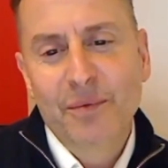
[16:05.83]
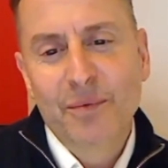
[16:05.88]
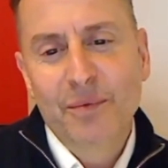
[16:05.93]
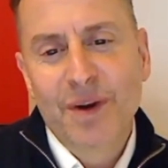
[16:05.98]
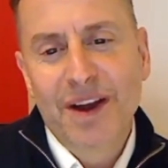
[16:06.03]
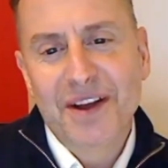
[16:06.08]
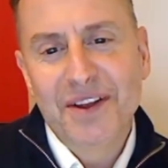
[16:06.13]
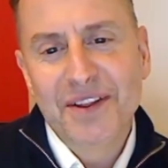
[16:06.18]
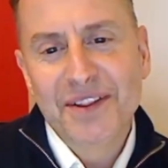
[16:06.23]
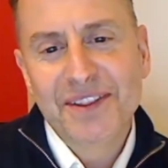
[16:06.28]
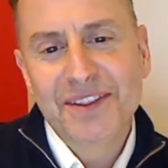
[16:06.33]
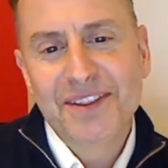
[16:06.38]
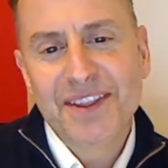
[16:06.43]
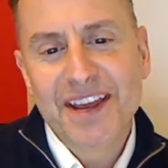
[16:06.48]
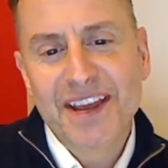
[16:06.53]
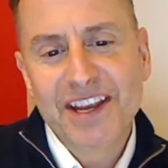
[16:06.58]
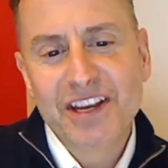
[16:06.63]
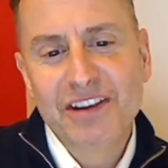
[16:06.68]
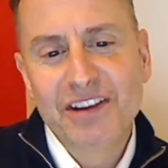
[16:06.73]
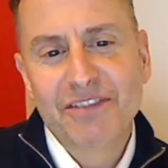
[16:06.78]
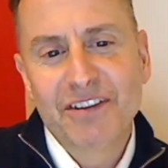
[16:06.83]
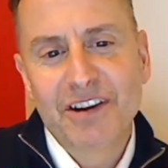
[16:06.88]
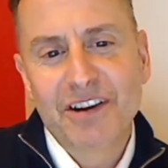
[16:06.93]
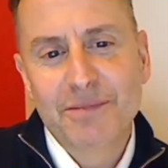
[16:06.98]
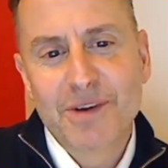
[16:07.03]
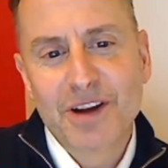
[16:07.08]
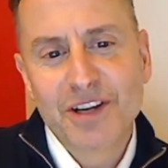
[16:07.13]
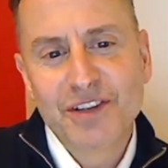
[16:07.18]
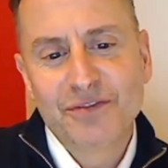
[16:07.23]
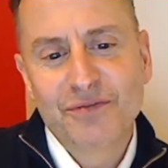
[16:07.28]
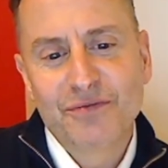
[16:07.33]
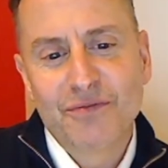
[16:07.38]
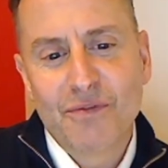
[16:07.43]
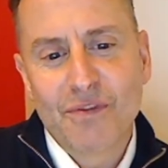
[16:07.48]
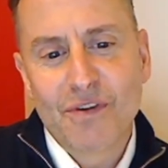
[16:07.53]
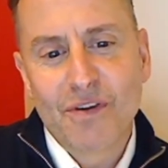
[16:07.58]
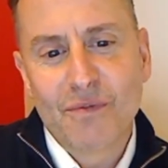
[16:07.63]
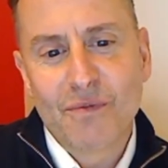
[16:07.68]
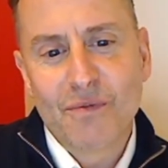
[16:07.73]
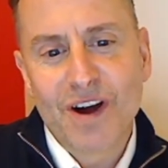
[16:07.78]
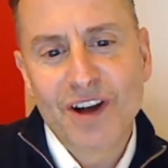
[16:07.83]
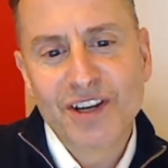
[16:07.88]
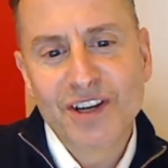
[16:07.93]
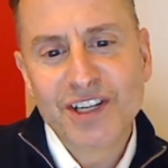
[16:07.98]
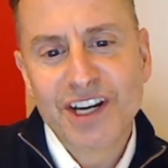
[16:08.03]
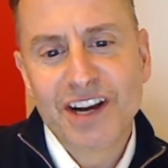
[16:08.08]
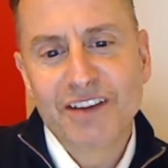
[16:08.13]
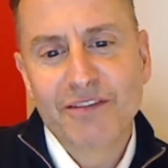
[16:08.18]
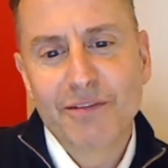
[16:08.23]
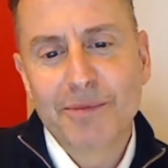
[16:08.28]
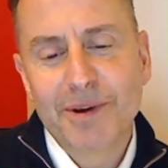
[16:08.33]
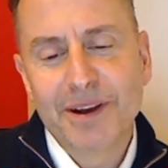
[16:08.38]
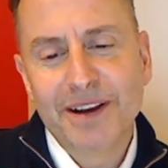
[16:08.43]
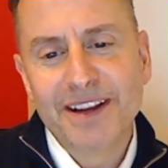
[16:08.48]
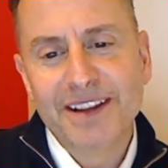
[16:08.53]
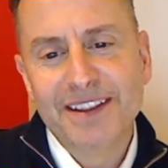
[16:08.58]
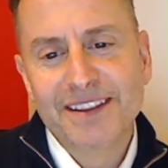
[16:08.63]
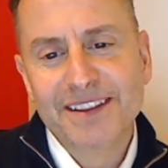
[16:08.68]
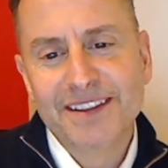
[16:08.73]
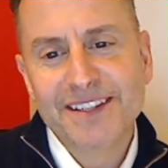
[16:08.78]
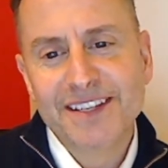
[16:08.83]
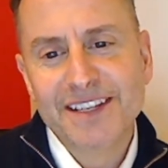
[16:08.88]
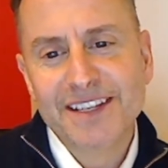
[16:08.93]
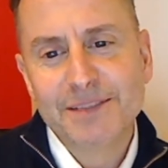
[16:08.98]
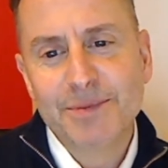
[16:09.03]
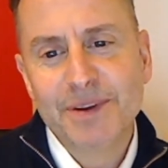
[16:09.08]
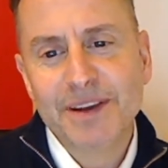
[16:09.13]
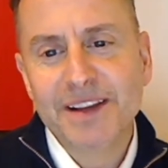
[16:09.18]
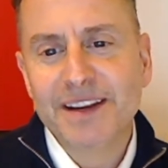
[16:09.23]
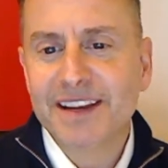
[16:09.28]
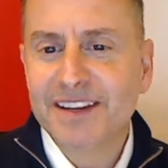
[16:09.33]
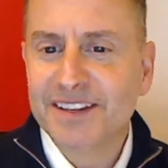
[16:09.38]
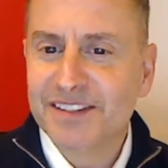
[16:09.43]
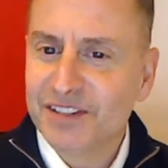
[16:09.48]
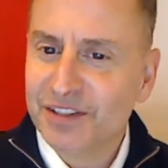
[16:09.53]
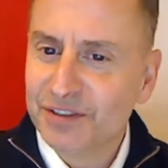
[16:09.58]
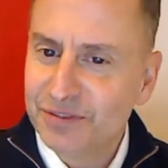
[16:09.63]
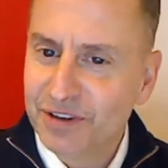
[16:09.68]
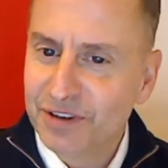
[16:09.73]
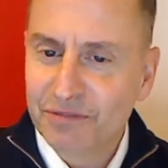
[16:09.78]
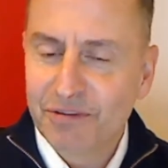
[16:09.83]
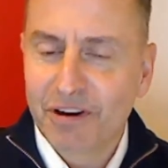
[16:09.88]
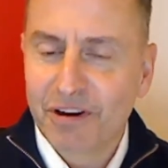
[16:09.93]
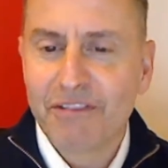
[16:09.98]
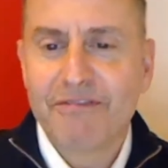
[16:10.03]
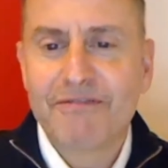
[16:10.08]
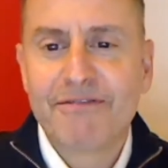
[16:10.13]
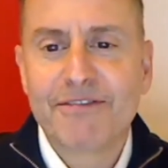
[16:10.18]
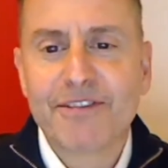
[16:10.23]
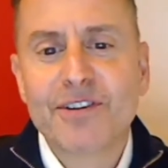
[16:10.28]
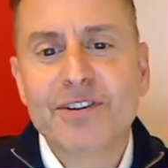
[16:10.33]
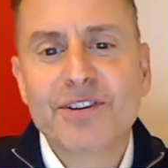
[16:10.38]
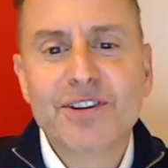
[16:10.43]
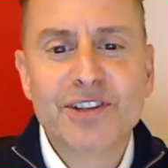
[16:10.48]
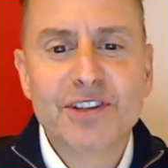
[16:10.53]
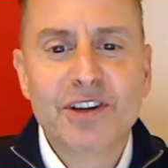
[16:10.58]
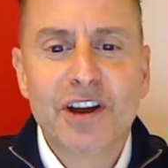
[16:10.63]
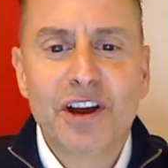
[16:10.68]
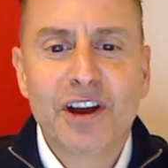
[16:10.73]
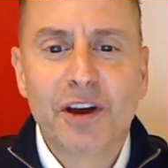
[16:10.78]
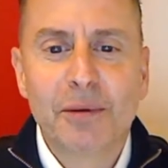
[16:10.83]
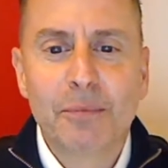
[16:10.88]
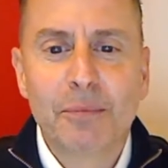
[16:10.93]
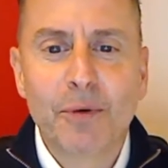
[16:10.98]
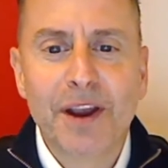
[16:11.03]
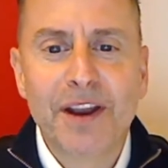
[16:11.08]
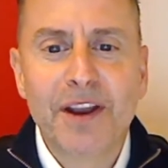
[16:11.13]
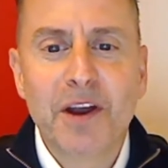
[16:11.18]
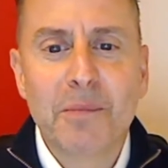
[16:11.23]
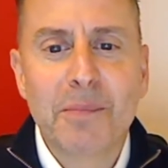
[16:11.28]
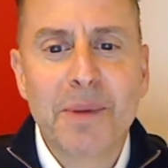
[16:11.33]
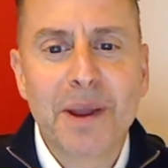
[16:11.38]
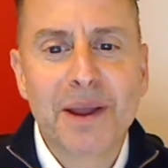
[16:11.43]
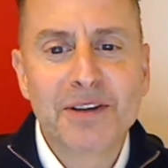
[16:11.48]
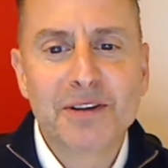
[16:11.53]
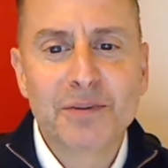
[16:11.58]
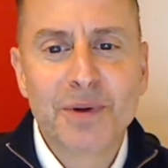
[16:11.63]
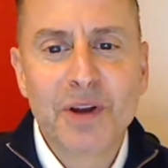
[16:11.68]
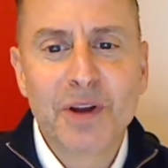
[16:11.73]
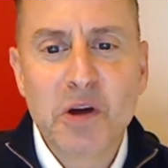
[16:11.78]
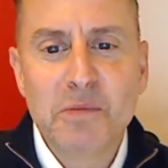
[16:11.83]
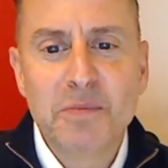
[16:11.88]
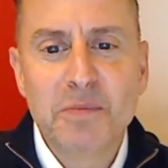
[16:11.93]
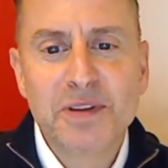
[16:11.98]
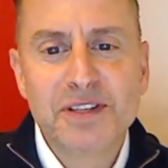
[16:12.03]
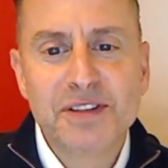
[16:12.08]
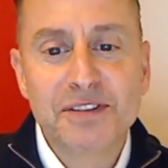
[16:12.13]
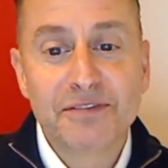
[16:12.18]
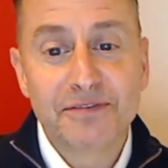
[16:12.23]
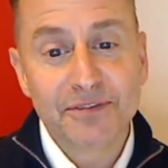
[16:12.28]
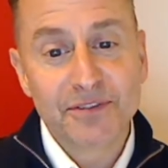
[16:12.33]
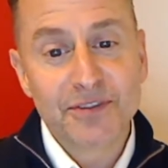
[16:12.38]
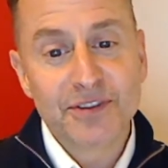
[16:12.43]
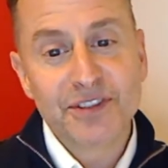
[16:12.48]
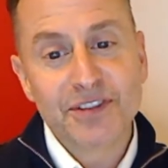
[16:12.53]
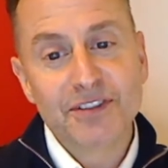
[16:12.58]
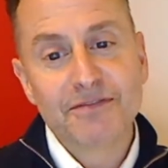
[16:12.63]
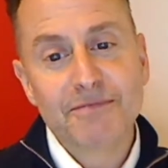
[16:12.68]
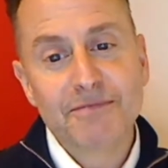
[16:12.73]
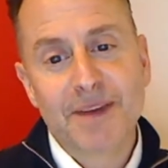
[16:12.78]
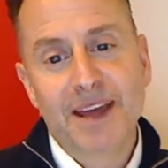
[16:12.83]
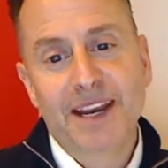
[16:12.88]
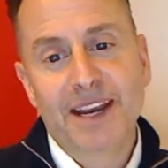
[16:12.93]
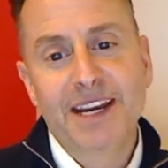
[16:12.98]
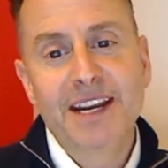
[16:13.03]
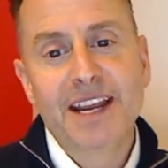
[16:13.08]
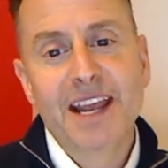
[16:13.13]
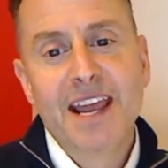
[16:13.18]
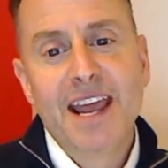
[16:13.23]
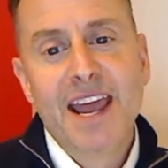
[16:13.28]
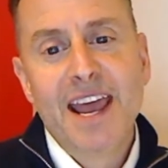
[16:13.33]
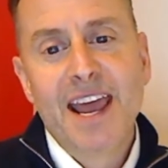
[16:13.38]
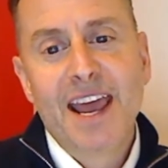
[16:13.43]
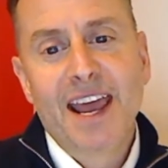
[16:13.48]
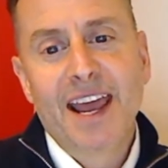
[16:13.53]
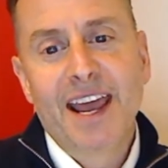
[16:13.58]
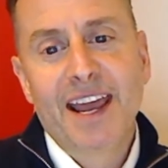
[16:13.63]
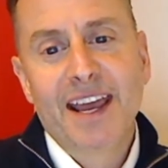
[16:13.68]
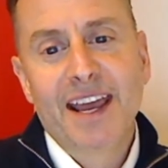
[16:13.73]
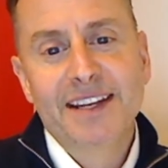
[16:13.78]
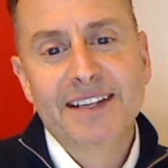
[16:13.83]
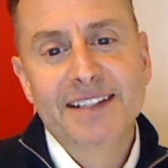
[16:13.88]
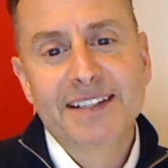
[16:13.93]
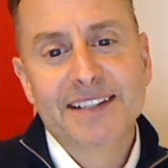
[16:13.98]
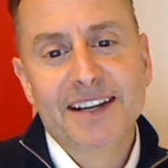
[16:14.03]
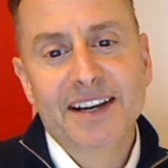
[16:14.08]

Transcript: well, thank you very much for watching, everybody. This has been, as you know, our first BrandOut Banter. We hope it's the first of many. And